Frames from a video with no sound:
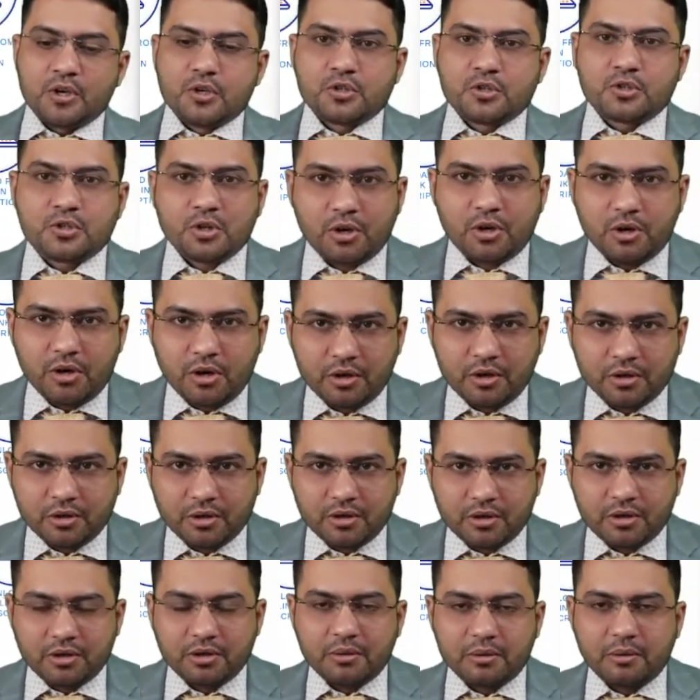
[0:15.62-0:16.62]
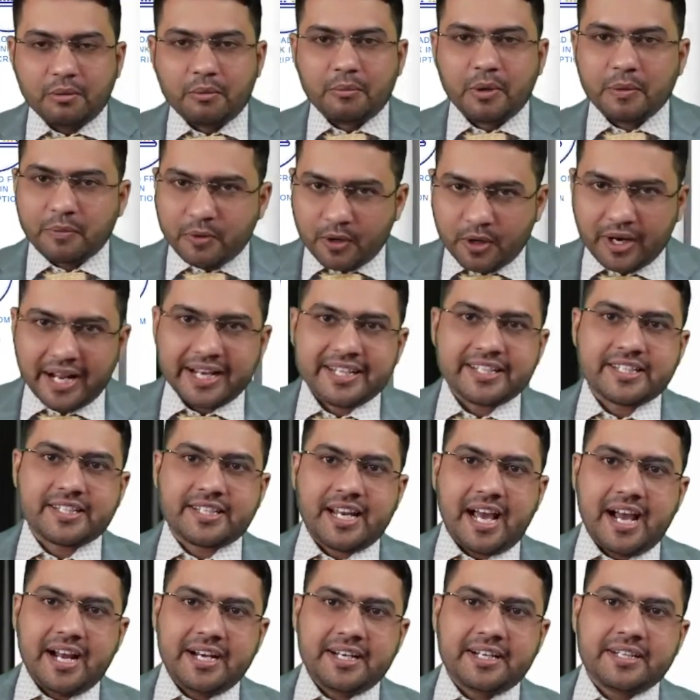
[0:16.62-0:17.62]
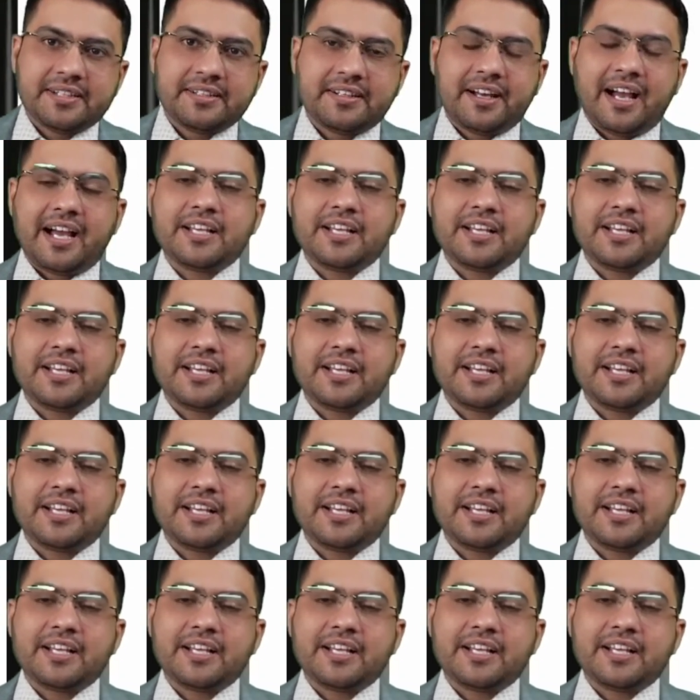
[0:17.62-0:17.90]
So before I start,